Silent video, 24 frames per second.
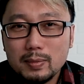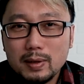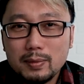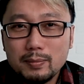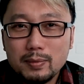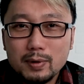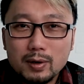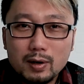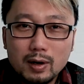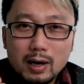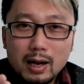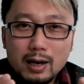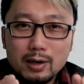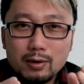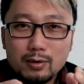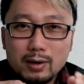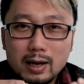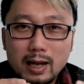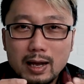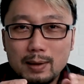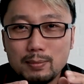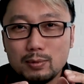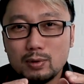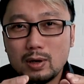me because I
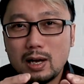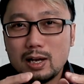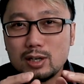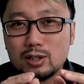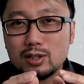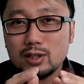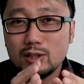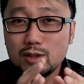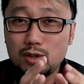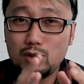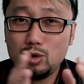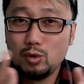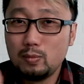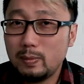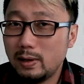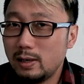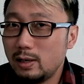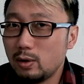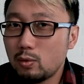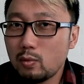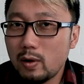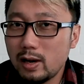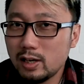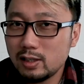don't have to answer too
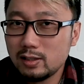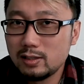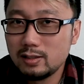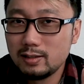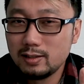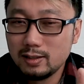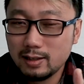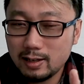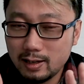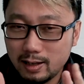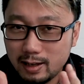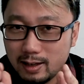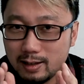many questions